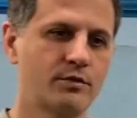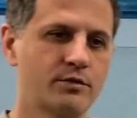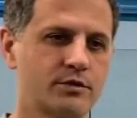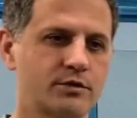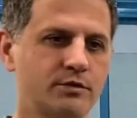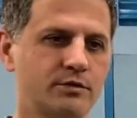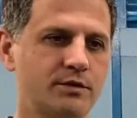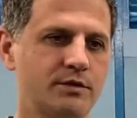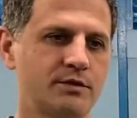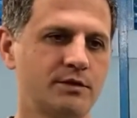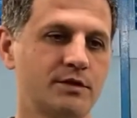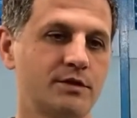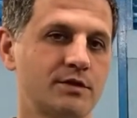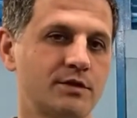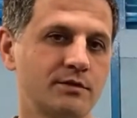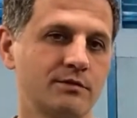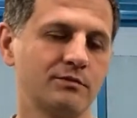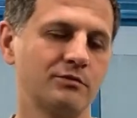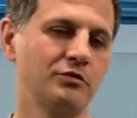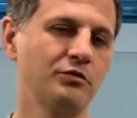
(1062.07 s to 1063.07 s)
So it's a
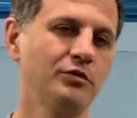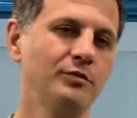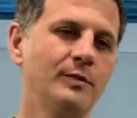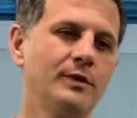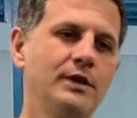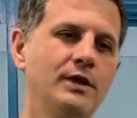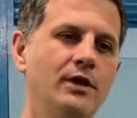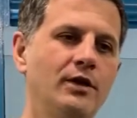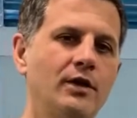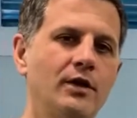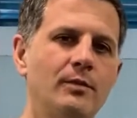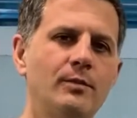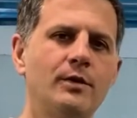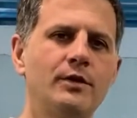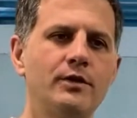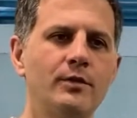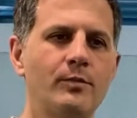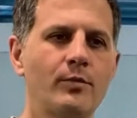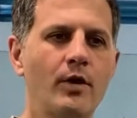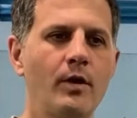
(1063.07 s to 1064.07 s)
good material, but
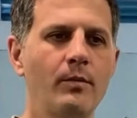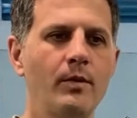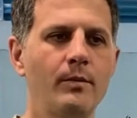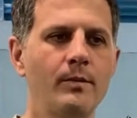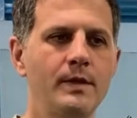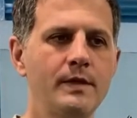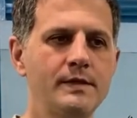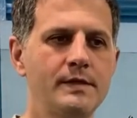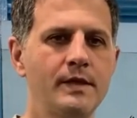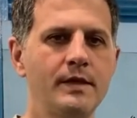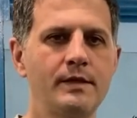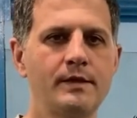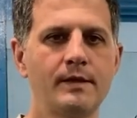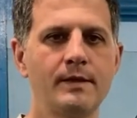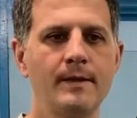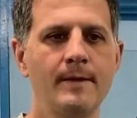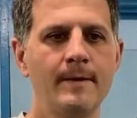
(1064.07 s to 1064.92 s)
the problem is that